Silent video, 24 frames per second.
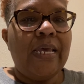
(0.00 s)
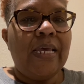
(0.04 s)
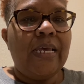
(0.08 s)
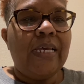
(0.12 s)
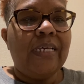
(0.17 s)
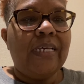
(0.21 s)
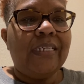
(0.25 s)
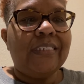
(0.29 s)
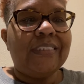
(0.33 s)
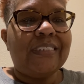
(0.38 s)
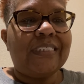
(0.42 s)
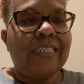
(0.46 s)

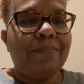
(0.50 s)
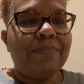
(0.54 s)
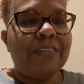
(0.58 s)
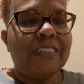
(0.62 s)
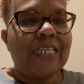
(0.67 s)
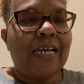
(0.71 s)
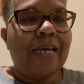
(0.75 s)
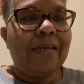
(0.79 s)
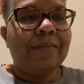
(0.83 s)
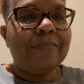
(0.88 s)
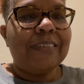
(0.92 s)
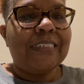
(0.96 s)

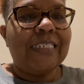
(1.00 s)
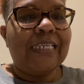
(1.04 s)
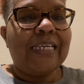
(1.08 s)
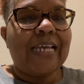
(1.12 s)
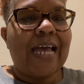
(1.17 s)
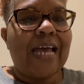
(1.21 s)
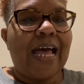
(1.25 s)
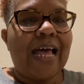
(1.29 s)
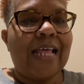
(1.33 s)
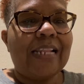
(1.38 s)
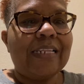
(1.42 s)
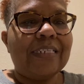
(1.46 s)
Sometimes
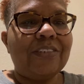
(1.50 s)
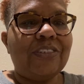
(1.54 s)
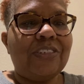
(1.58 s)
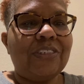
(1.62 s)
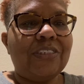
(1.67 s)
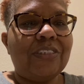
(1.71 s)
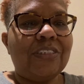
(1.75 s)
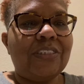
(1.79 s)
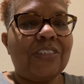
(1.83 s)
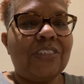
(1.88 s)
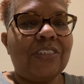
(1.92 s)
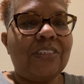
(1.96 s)

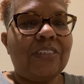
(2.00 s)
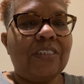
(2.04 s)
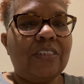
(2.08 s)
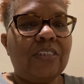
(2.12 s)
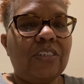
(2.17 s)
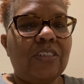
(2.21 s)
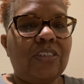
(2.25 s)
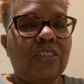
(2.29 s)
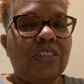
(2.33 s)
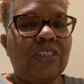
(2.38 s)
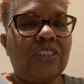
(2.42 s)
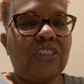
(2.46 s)
ecologists
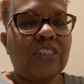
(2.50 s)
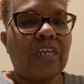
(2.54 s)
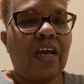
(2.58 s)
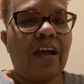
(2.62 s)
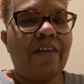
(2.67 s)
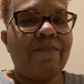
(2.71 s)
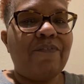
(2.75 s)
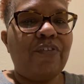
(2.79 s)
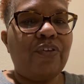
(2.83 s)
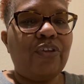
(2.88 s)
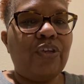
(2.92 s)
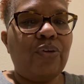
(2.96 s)

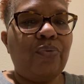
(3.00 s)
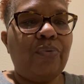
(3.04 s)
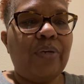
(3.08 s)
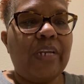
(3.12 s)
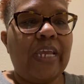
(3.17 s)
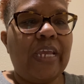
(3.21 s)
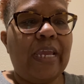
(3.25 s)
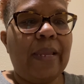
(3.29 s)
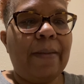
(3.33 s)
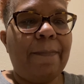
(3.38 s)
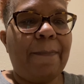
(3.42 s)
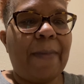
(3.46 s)
discover
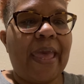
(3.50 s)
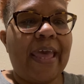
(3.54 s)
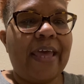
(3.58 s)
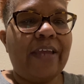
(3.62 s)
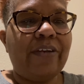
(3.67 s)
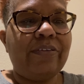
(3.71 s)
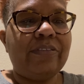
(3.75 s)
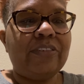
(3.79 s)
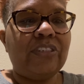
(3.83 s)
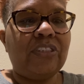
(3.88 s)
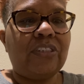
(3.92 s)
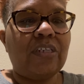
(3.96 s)
unique
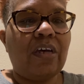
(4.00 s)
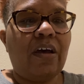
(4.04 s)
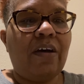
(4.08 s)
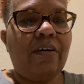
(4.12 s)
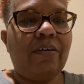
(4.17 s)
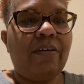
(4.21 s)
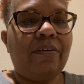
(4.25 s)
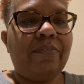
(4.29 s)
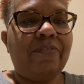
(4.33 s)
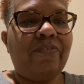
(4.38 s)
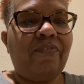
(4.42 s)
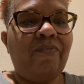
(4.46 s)
patterns
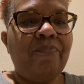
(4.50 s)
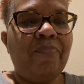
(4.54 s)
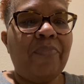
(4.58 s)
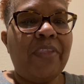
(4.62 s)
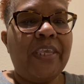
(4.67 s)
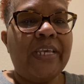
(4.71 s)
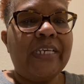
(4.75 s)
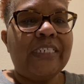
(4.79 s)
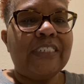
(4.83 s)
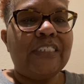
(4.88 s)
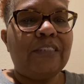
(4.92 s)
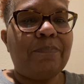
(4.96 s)
of
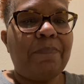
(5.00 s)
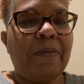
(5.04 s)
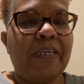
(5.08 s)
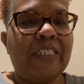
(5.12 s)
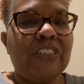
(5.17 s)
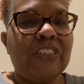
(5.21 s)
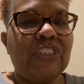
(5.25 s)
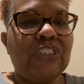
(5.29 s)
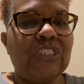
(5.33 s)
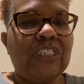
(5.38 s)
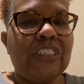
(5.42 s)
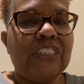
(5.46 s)

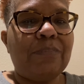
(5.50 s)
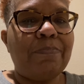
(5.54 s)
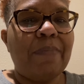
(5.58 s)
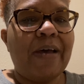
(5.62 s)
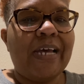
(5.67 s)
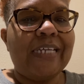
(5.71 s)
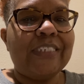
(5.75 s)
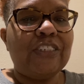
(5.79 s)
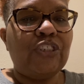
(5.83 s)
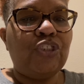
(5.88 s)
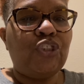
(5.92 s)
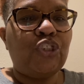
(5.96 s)
species
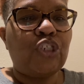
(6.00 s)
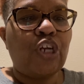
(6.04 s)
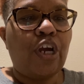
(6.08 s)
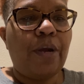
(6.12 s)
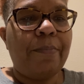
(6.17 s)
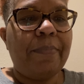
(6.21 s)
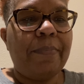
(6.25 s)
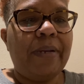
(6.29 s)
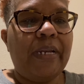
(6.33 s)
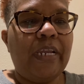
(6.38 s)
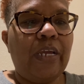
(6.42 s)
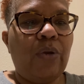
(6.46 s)
by
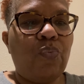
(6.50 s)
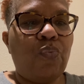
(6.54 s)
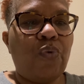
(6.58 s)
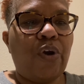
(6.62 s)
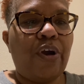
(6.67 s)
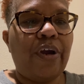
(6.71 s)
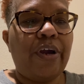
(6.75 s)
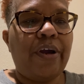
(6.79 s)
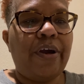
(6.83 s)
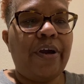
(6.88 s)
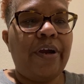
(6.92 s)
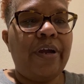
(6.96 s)
determining
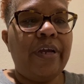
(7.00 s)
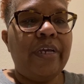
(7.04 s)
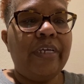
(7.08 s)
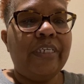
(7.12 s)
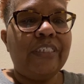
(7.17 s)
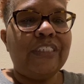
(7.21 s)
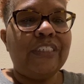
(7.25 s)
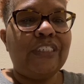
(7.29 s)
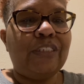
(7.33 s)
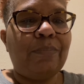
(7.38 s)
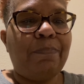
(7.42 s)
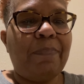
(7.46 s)
where
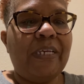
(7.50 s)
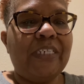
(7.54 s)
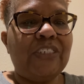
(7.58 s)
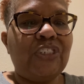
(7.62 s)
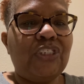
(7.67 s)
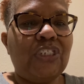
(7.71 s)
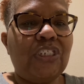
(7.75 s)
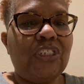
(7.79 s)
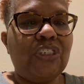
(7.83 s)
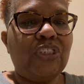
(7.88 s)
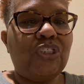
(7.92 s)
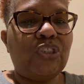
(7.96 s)

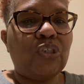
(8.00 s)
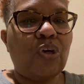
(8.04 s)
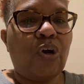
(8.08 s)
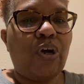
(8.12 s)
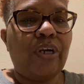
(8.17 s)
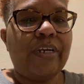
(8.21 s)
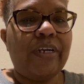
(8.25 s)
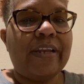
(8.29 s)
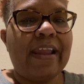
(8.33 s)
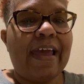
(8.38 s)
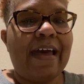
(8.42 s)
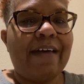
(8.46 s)
species
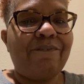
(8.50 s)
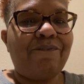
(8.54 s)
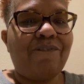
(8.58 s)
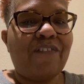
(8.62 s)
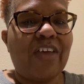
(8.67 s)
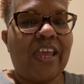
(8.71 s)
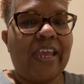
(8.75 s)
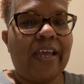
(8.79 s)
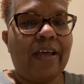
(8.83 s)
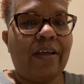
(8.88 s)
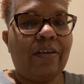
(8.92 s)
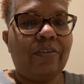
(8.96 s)
are not
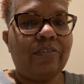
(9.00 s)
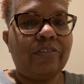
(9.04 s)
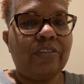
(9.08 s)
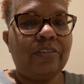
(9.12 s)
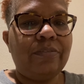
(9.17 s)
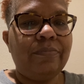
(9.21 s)
found.